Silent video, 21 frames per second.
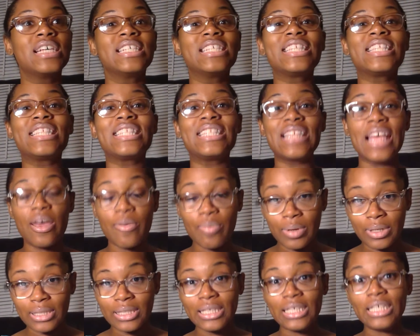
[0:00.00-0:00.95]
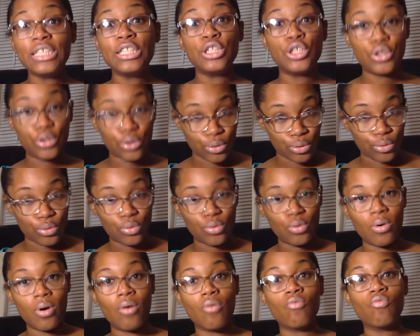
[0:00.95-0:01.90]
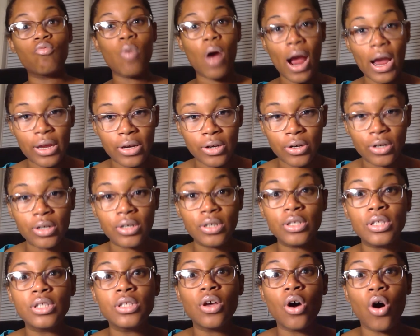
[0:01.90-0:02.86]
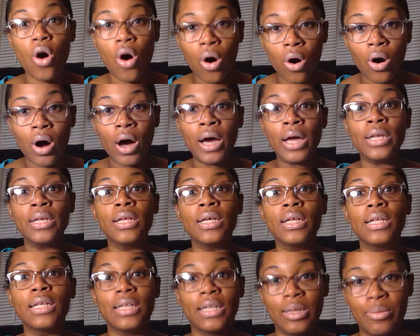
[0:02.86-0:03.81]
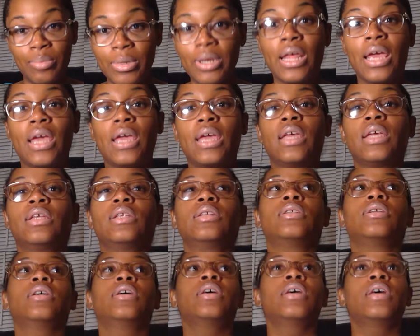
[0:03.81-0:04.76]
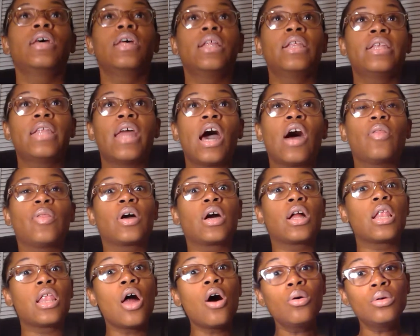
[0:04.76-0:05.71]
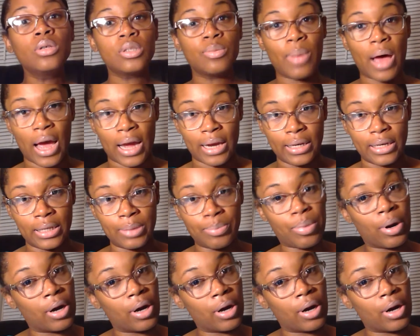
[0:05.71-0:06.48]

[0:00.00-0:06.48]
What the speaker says: 72 writers on Lemonade. Now, the closed minded